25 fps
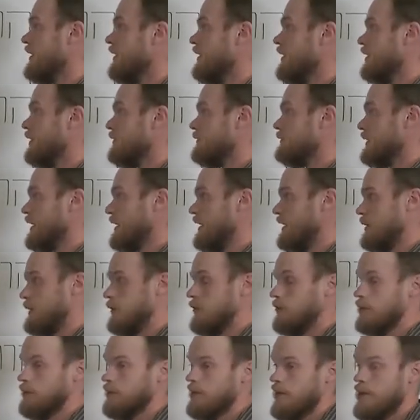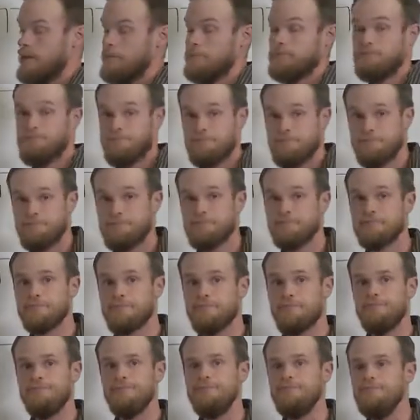of a cholam,
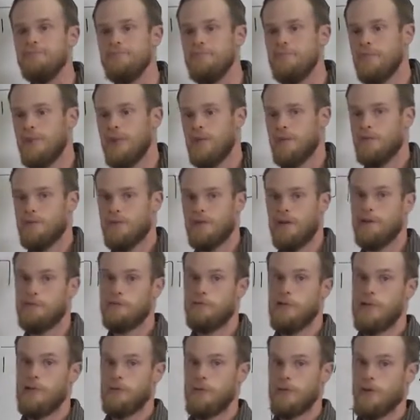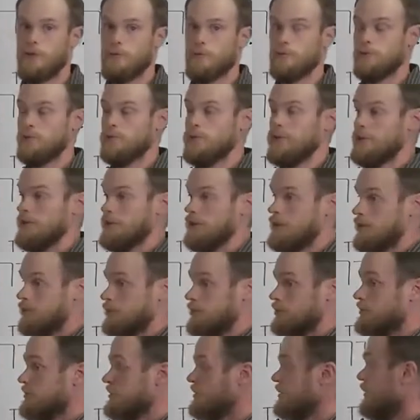right? Following our rule on
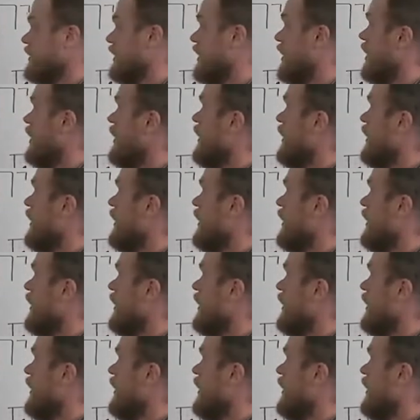gutturals.